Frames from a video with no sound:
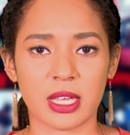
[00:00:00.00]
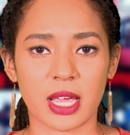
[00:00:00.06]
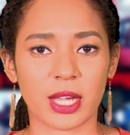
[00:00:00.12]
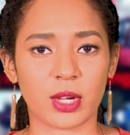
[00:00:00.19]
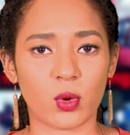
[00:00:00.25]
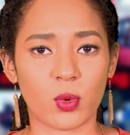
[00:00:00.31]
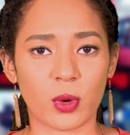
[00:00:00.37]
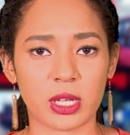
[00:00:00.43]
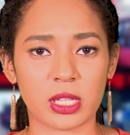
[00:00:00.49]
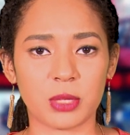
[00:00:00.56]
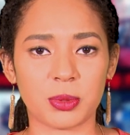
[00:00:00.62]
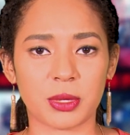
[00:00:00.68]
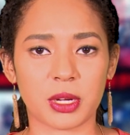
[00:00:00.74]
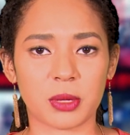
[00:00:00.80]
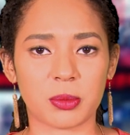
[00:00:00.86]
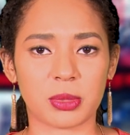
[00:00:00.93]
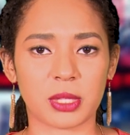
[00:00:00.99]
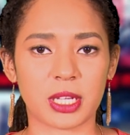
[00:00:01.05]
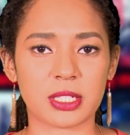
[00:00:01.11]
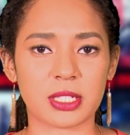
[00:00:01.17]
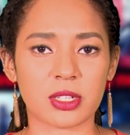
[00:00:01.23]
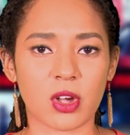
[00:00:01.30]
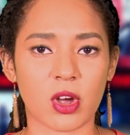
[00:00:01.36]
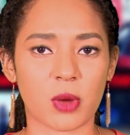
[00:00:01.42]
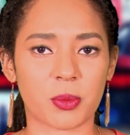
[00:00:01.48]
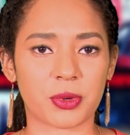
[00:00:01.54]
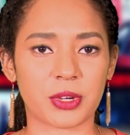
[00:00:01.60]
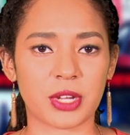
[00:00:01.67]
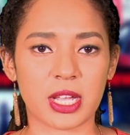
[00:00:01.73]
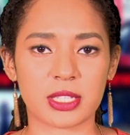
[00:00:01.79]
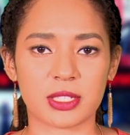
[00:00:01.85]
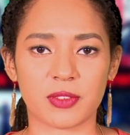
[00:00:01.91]
and quickly put in place
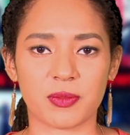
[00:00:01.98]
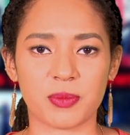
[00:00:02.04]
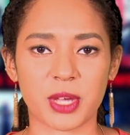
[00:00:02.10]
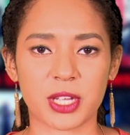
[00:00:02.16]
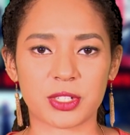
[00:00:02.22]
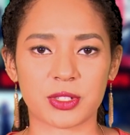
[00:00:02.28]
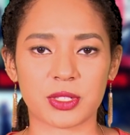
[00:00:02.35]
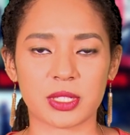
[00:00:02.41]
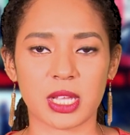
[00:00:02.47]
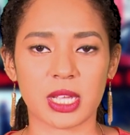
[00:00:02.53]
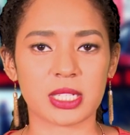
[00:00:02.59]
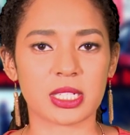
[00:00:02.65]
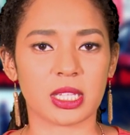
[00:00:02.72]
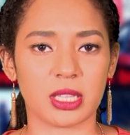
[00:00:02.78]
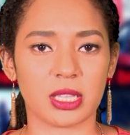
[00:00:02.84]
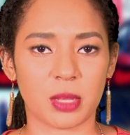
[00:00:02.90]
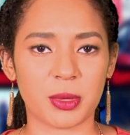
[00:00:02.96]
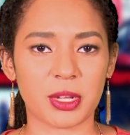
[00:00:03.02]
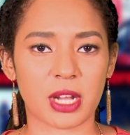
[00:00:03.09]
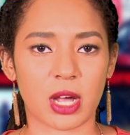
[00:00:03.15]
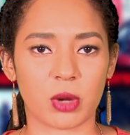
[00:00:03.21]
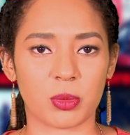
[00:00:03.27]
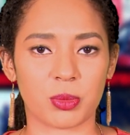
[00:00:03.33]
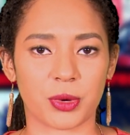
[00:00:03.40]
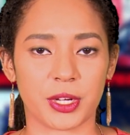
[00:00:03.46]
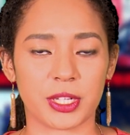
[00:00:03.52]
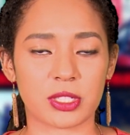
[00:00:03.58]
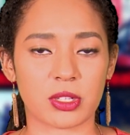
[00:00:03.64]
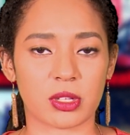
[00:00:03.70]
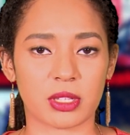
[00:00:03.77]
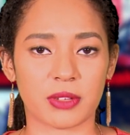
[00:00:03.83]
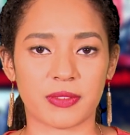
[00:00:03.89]
comprehensive measures to limit outbreaks
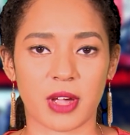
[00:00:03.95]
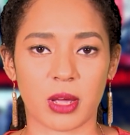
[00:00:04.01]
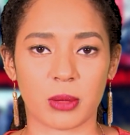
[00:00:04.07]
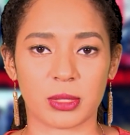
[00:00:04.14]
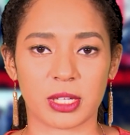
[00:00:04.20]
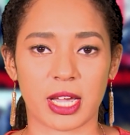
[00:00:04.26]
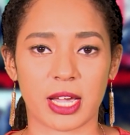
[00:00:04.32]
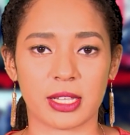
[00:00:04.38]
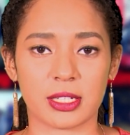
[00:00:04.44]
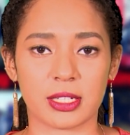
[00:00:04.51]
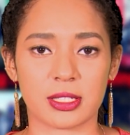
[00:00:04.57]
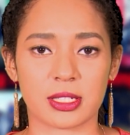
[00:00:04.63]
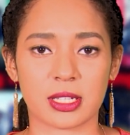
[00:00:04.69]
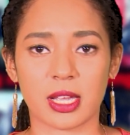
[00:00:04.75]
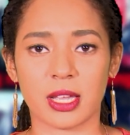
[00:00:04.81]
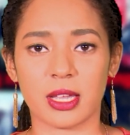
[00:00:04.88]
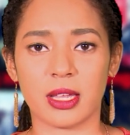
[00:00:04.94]
on the Family Islands.